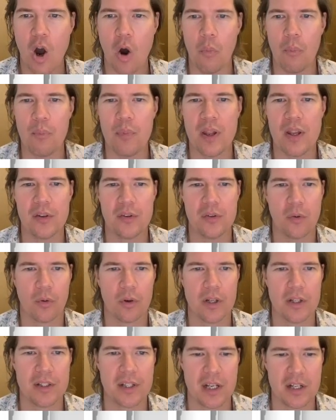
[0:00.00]
pin
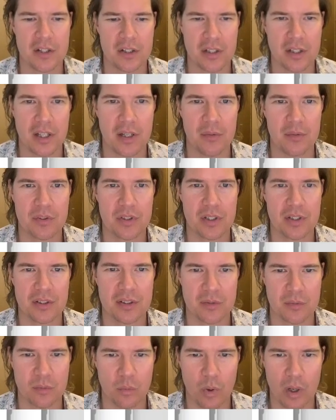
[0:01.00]
orientation, that's just
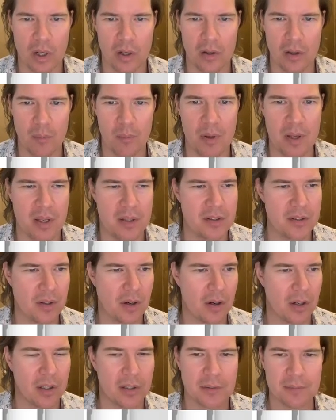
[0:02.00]
where the pins
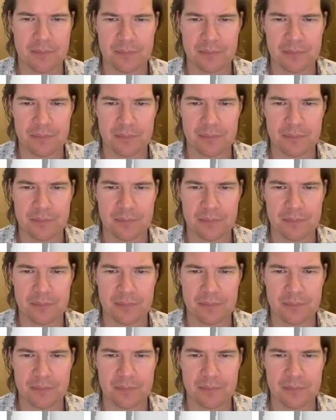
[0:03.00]
are.